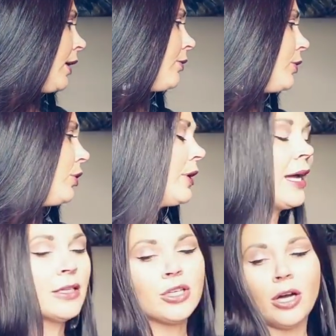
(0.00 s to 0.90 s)
If you're
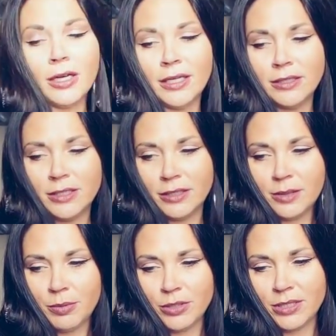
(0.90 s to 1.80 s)
not talking to
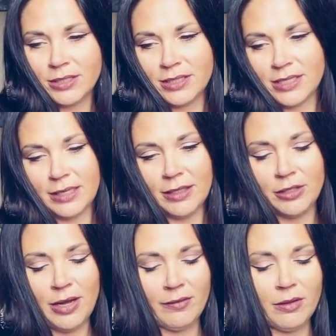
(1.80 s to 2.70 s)
this person, say
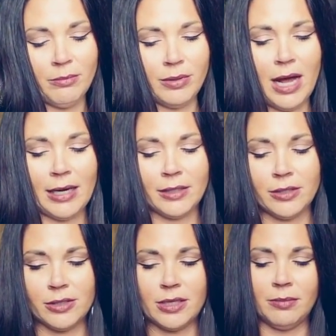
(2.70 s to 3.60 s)
like you have them blocked
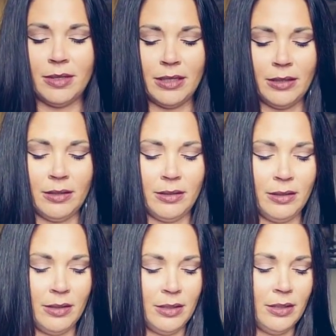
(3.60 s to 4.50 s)
or something,
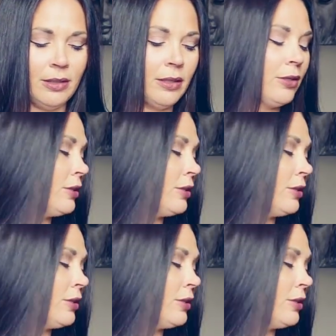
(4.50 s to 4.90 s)
then